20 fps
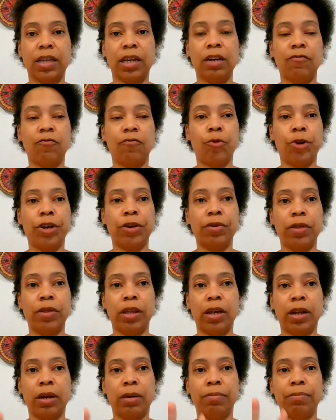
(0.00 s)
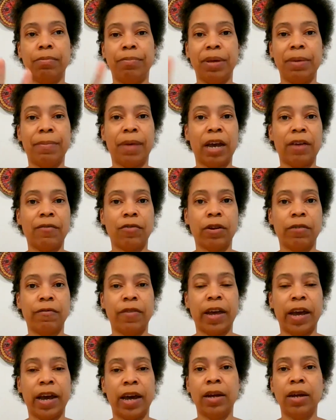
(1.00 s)
thing for you, then be mindful
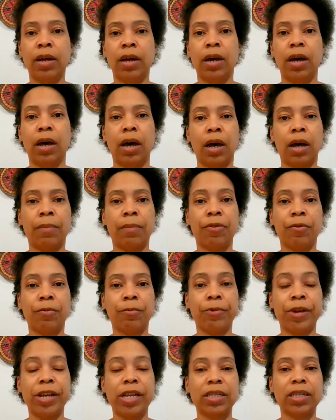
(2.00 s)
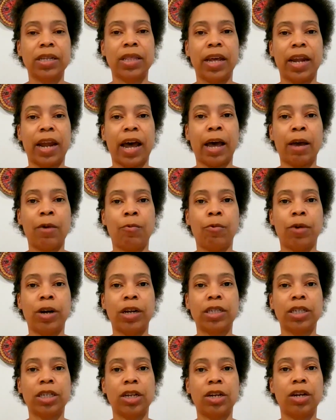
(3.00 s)
of that. The reason that I
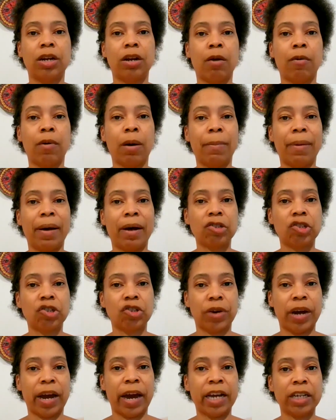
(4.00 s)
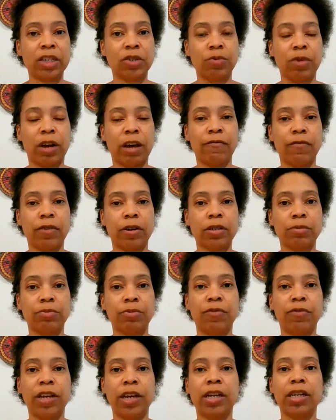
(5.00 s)
wanted to know about trash when I first
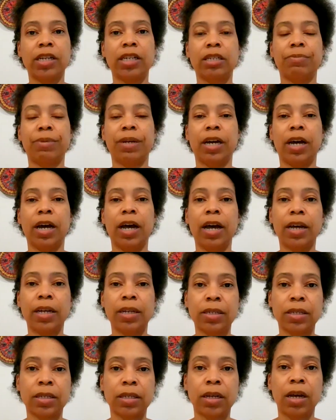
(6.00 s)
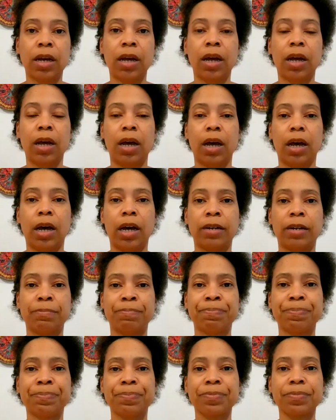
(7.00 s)
moved in is because
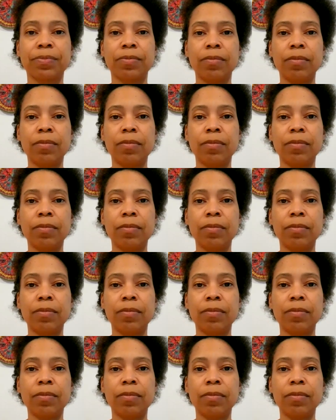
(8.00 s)
um,